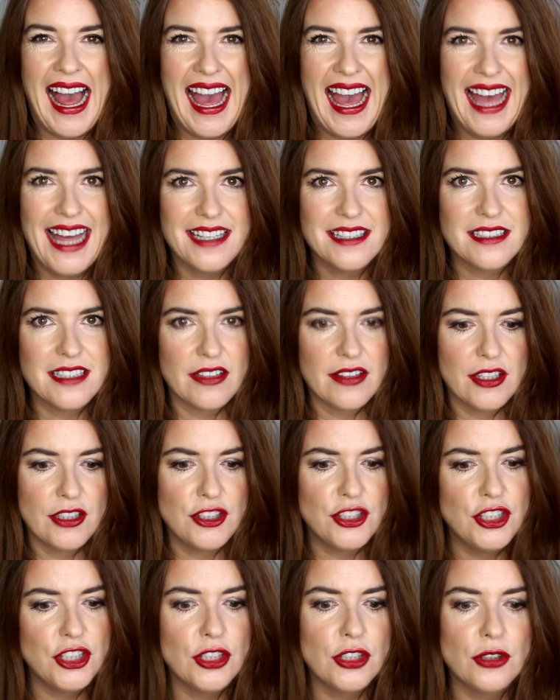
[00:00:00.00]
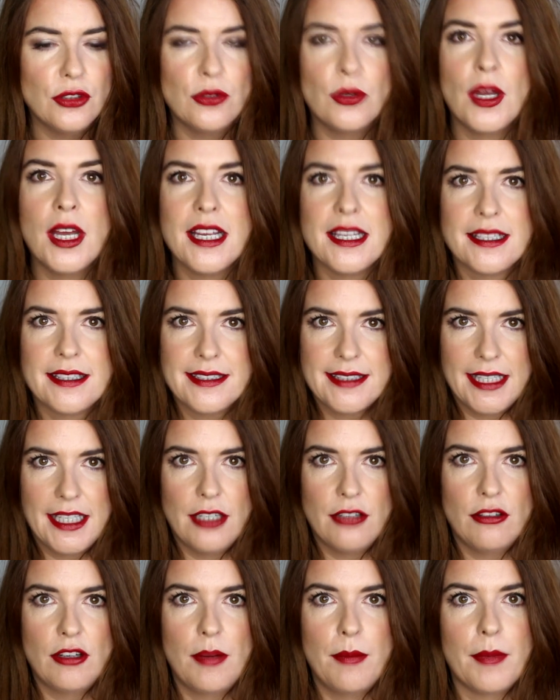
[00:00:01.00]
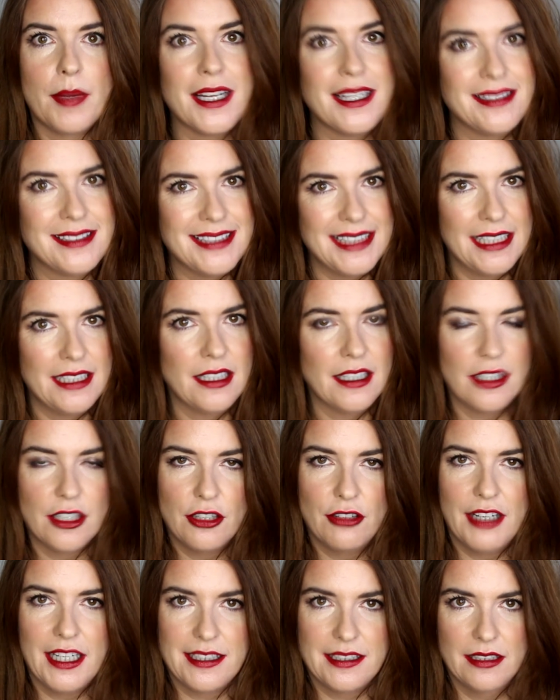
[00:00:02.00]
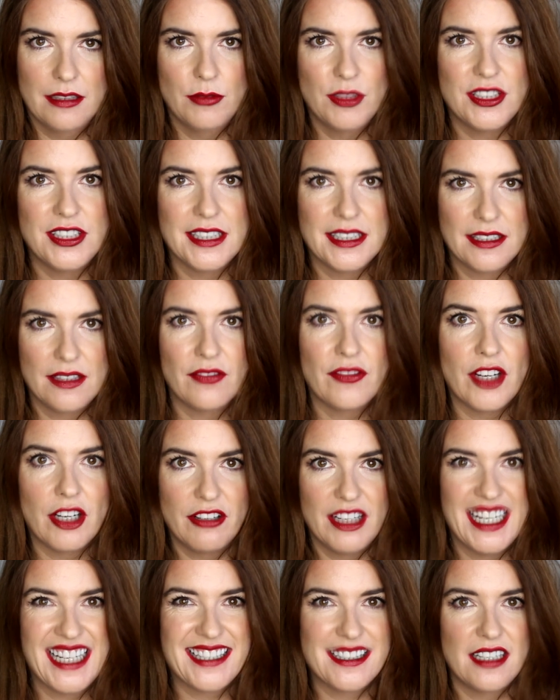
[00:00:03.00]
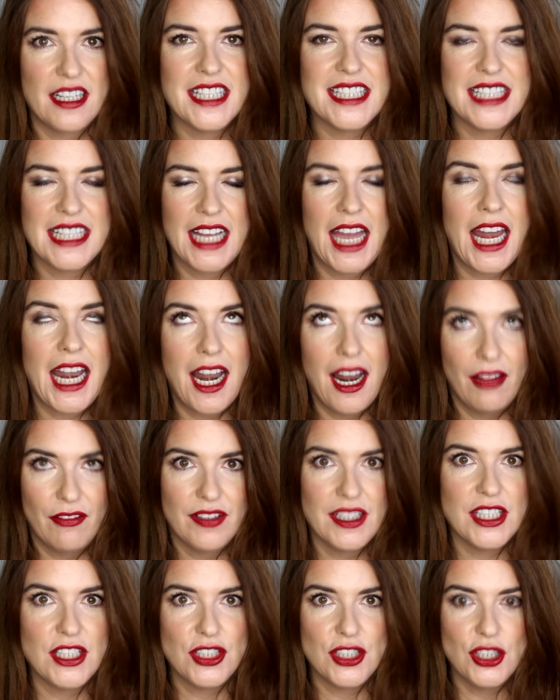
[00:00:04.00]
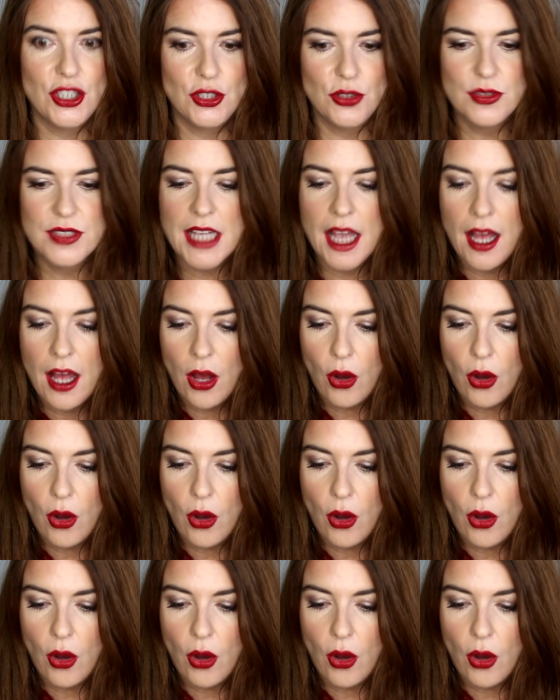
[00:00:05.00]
and the new serum concealer and corrector, which is very exciting and lovely to use.